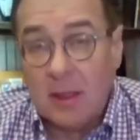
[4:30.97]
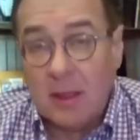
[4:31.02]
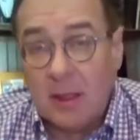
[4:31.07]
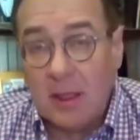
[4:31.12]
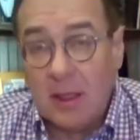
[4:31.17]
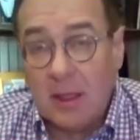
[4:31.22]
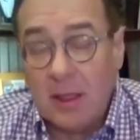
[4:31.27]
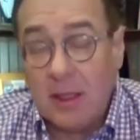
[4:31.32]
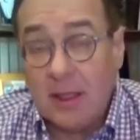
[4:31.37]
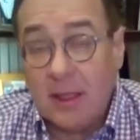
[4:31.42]

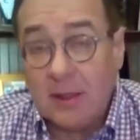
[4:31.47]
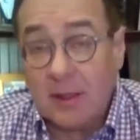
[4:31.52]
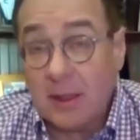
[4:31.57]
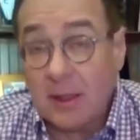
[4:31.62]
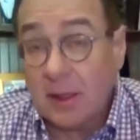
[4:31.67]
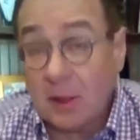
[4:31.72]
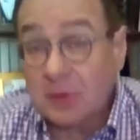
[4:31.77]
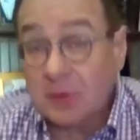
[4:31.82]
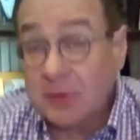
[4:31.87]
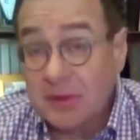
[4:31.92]
And
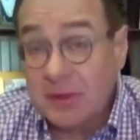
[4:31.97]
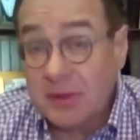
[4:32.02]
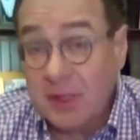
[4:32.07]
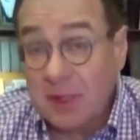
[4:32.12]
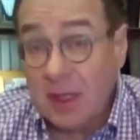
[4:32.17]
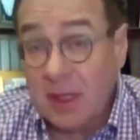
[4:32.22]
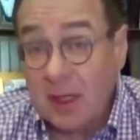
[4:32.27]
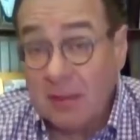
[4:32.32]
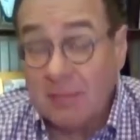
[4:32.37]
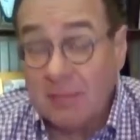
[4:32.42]
they're going to
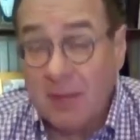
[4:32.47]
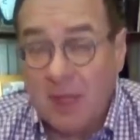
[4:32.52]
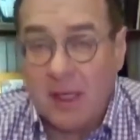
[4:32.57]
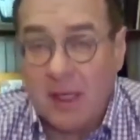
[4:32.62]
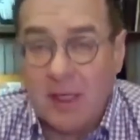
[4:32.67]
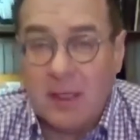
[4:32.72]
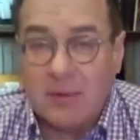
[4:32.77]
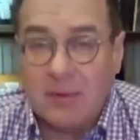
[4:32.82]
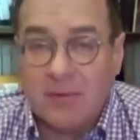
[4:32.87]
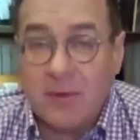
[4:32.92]
lose a lot of
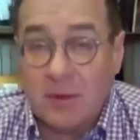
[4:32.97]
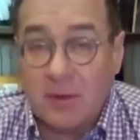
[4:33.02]
money.